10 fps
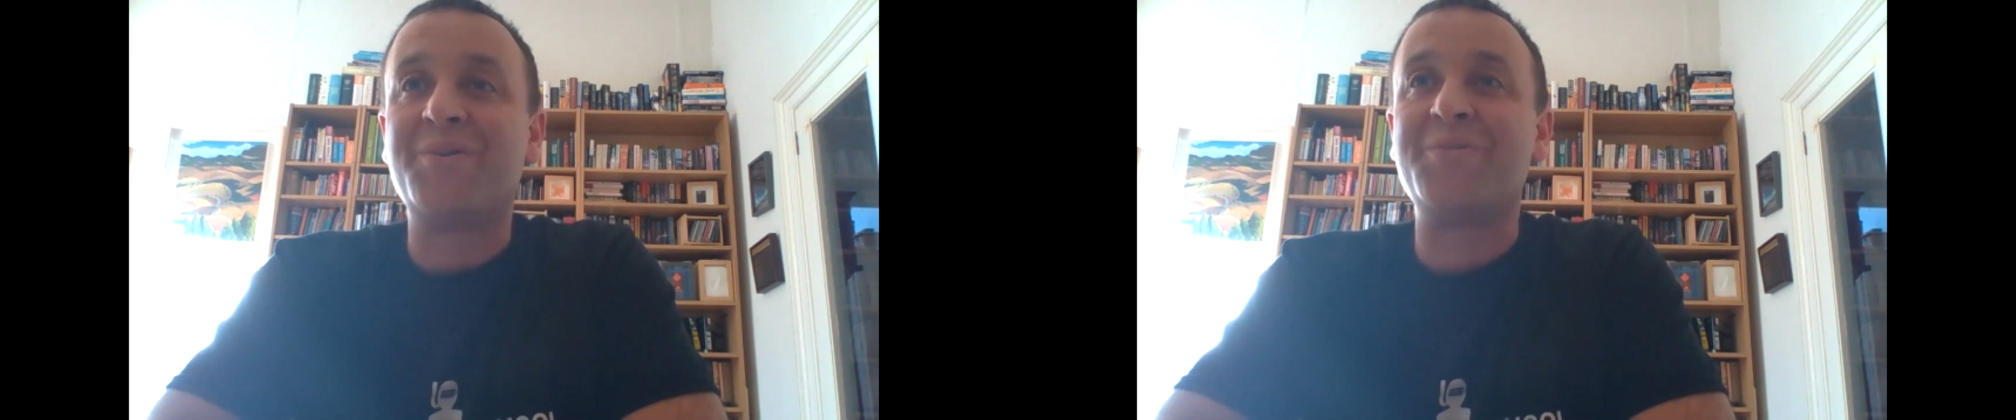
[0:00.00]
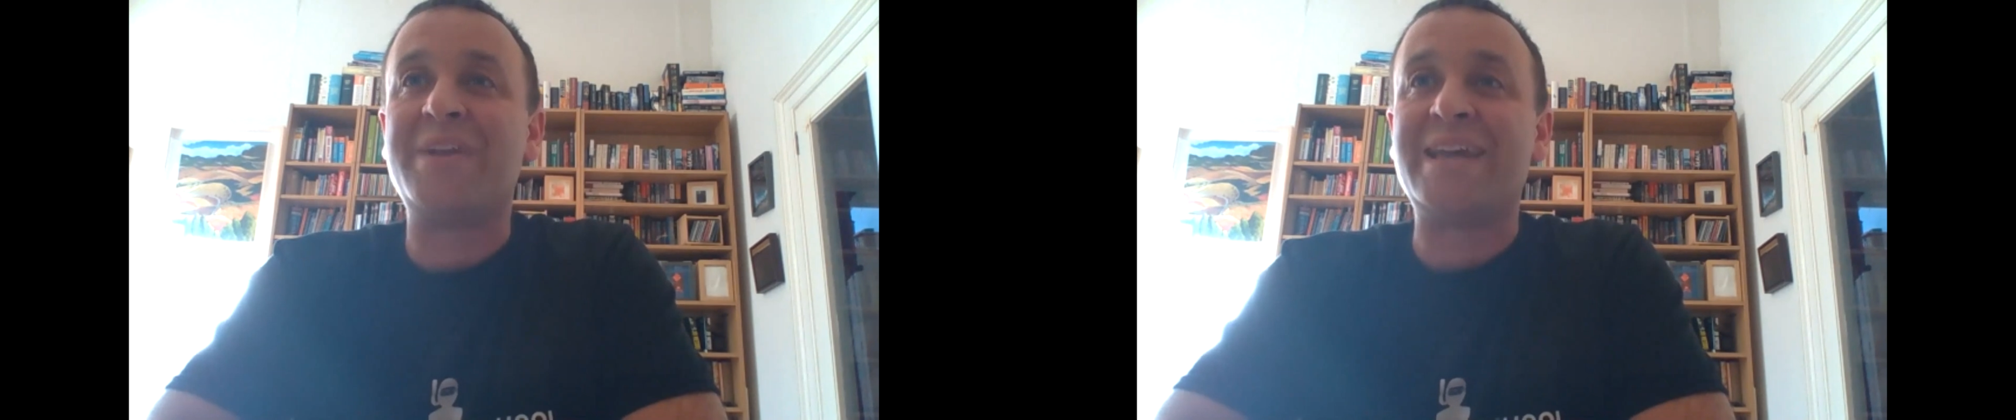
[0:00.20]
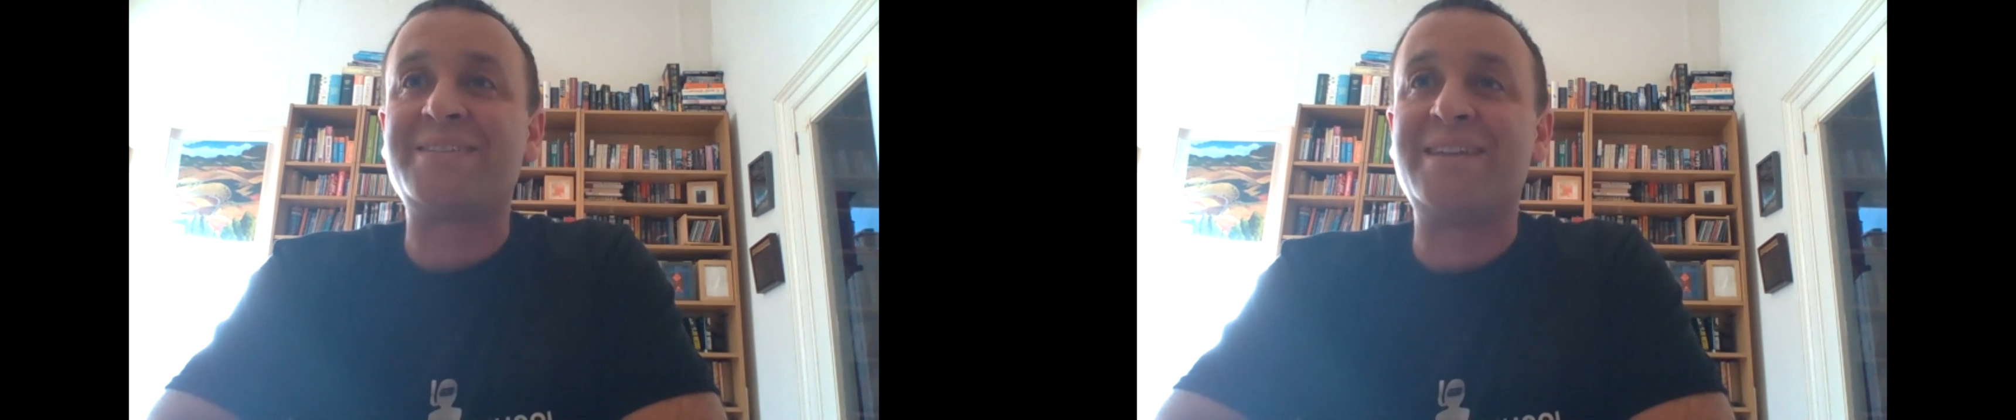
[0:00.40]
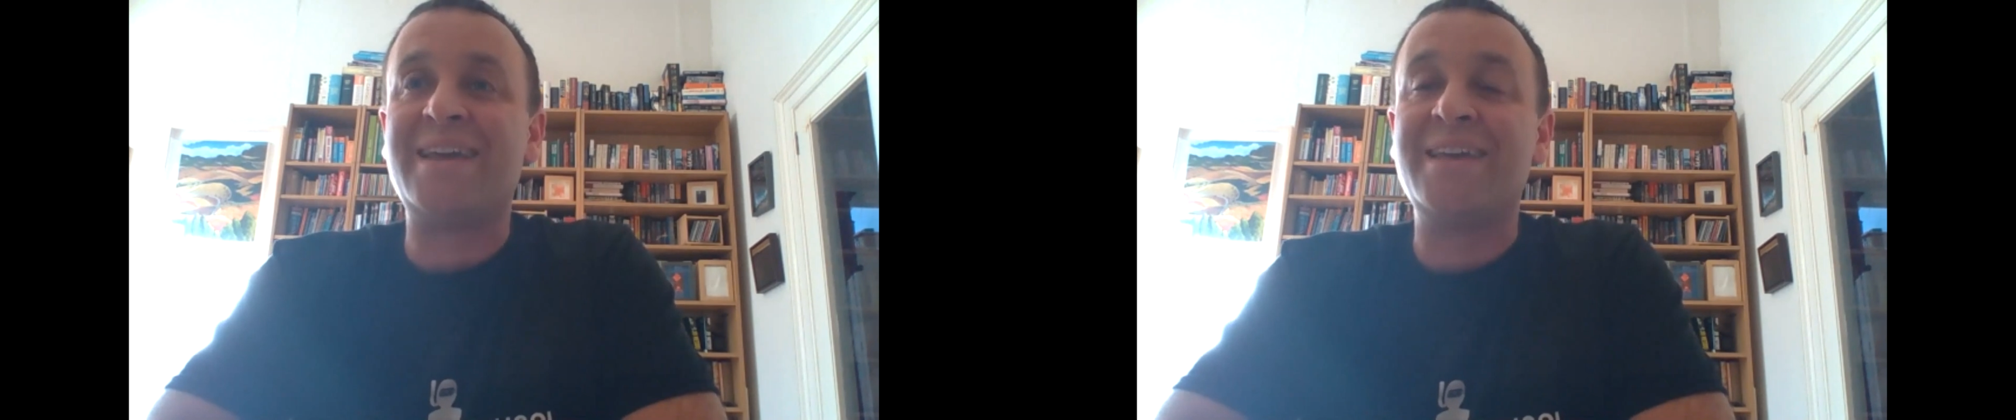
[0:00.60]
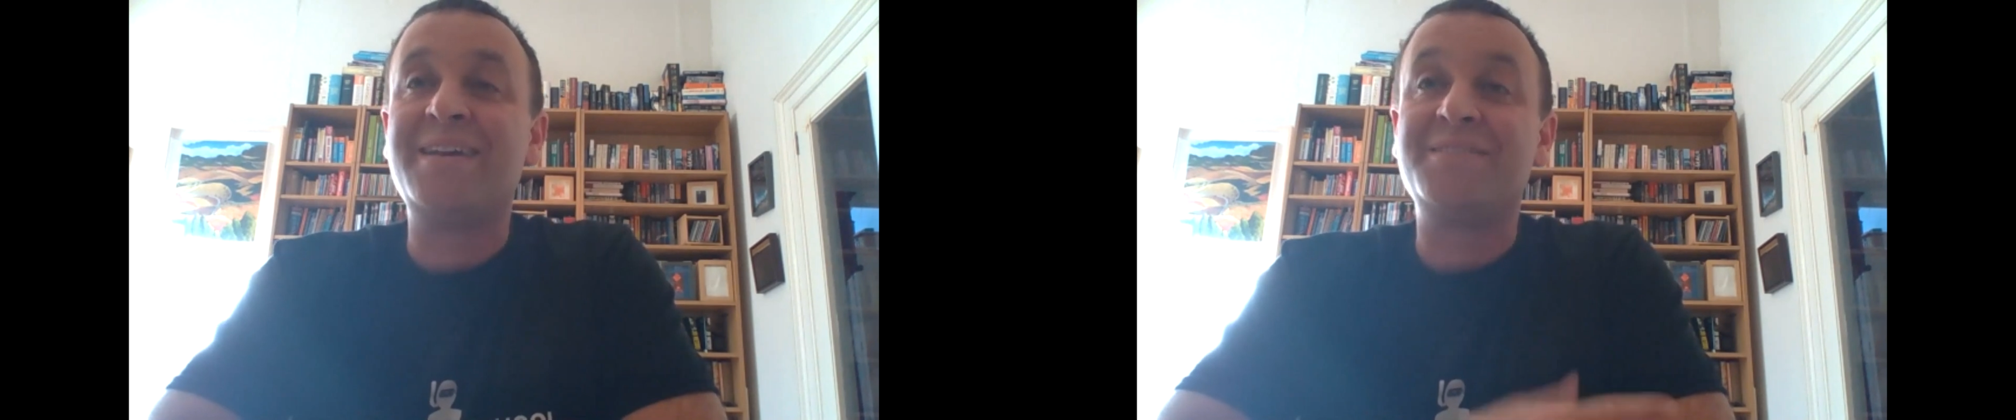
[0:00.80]
or the next
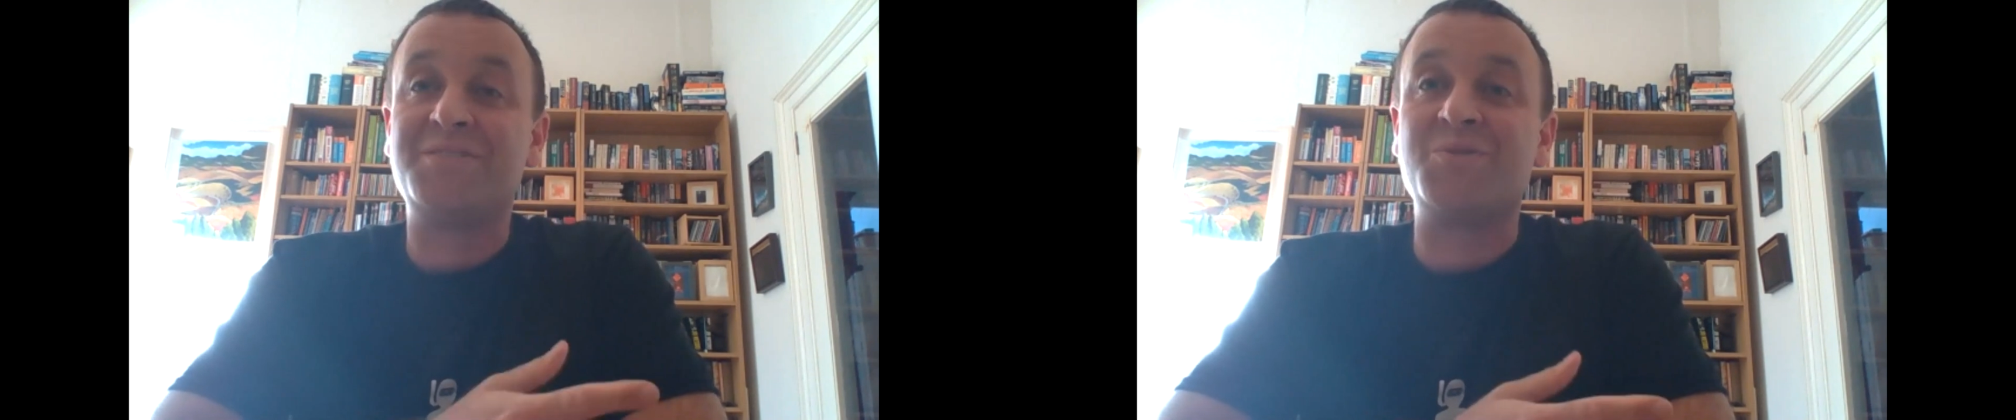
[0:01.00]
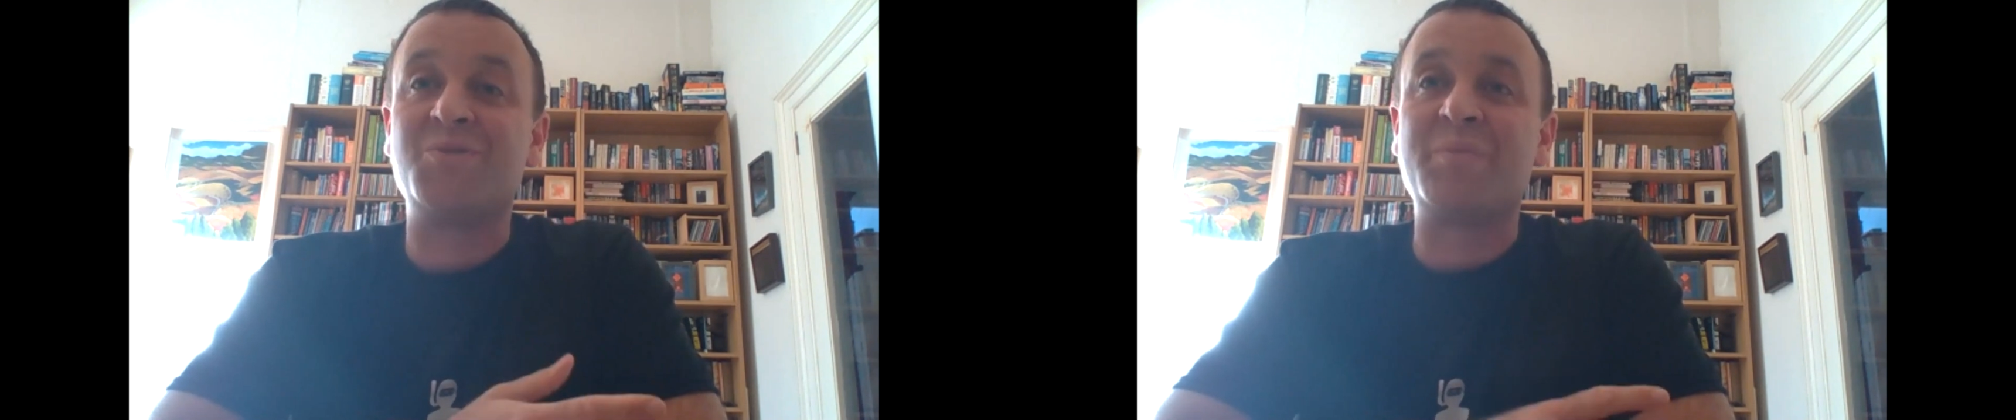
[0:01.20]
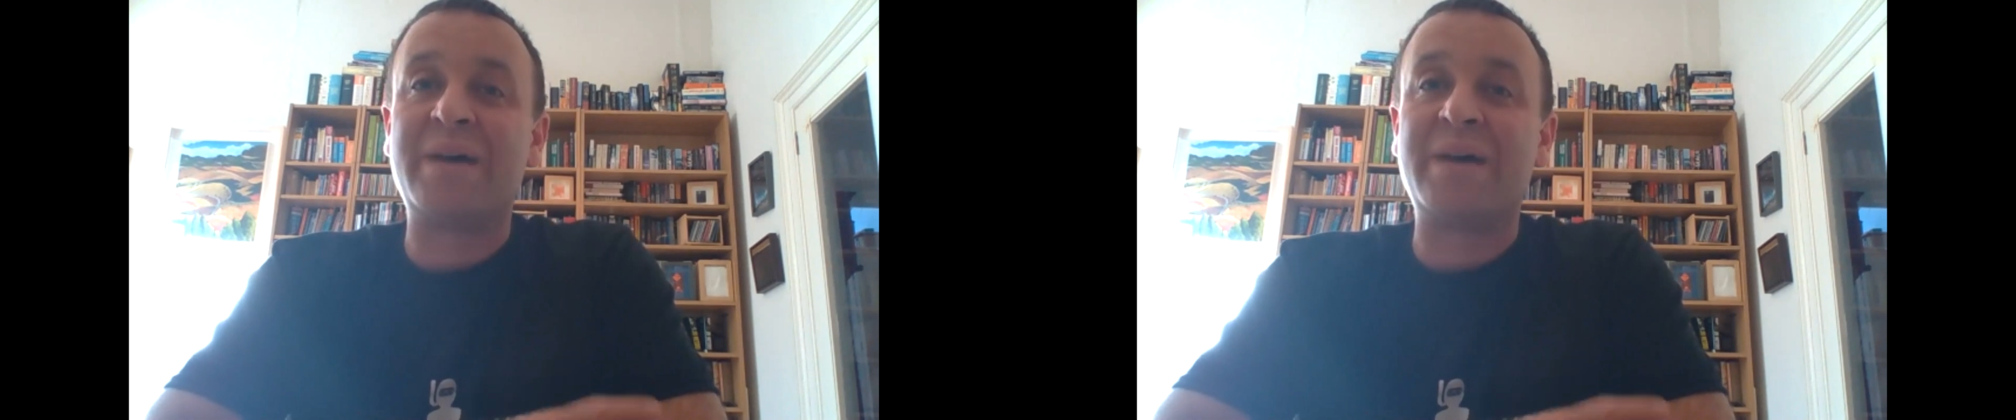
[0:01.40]
day to talk